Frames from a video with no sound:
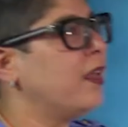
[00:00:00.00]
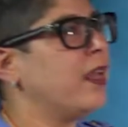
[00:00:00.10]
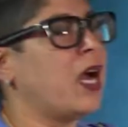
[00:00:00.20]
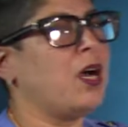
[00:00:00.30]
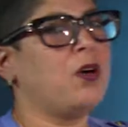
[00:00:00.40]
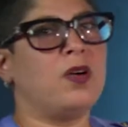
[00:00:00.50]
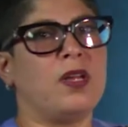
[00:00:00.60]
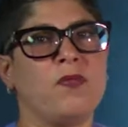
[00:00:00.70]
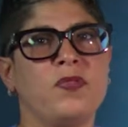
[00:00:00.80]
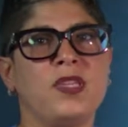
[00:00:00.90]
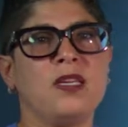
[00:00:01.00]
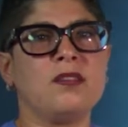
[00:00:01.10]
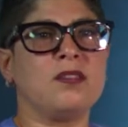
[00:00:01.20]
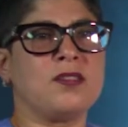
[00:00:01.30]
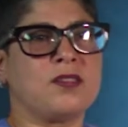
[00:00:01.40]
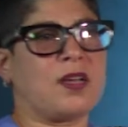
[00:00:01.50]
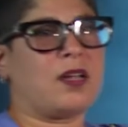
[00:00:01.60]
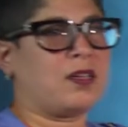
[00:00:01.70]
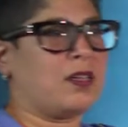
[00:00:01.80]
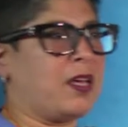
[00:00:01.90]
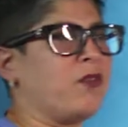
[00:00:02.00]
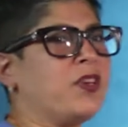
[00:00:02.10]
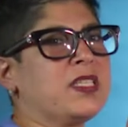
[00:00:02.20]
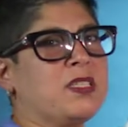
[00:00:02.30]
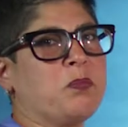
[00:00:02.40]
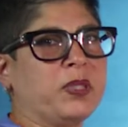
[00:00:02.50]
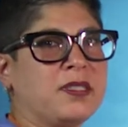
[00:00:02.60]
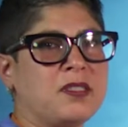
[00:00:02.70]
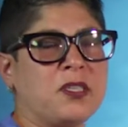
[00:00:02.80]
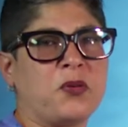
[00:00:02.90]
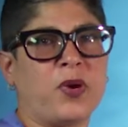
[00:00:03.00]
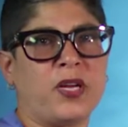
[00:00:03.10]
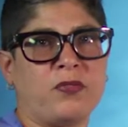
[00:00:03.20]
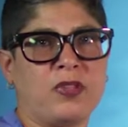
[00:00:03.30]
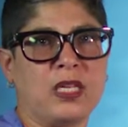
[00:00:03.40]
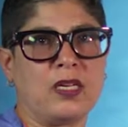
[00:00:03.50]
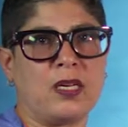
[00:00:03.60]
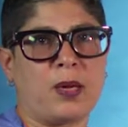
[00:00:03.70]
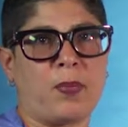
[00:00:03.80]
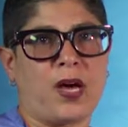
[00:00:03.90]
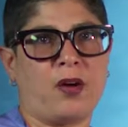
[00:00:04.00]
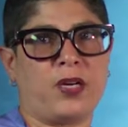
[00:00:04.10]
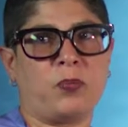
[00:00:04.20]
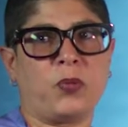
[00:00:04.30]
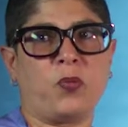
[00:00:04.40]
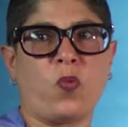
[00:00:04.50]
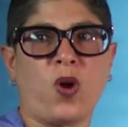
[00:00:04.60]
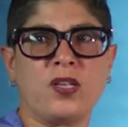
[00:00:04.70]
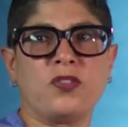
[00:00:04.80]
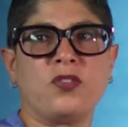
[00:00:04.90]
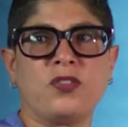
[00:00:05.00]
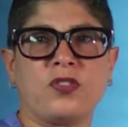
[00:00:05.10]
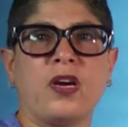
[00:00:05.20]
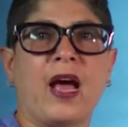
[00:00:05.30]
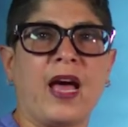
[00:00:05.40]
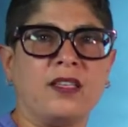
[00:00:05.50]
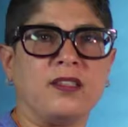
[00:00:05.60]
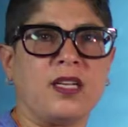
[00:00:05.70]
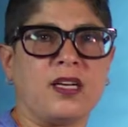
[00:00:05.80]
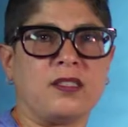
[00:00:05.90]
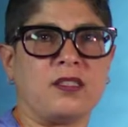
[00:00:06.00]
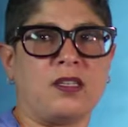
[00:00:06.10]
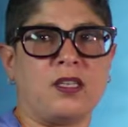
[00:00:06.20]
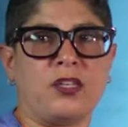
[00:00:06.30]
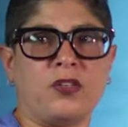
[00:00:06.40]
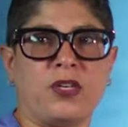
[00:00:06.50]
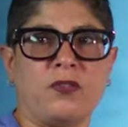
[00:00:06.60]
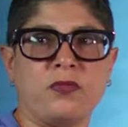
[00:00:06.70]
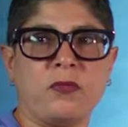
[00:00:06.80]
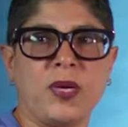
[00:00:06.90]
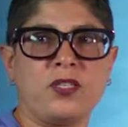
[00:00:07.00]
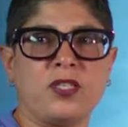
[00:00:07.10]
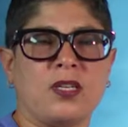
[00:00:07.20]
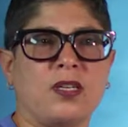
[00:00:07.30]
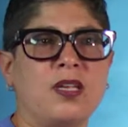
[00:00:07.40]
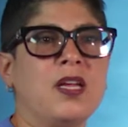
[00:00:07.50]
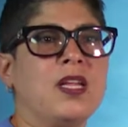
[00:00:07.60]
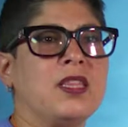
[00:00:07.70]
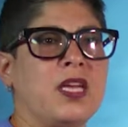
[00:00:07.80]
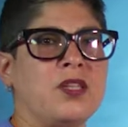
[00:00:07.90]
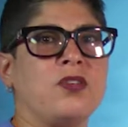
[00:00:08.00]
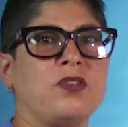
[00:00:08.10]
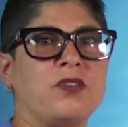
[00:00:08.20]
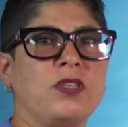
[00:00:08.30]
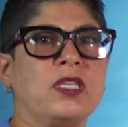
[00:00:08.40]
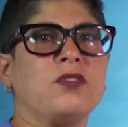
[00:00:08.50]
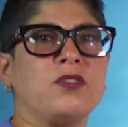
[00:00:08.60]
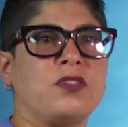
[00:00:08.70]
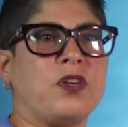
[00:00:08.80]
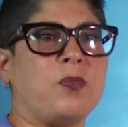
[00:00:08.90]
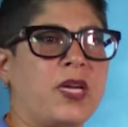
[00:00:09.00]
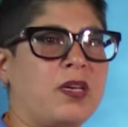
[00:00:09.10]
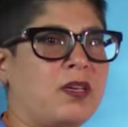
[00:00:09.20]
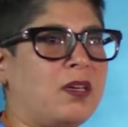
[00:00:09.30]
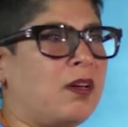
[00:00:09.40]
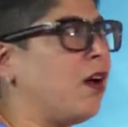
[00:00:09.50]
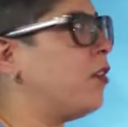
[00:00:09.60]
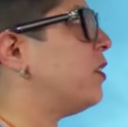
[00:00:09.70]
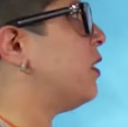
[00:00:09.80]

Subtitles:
Now, this is like a very simplistic way of thinking about it, but once you start analyzing your information, then you need to start making other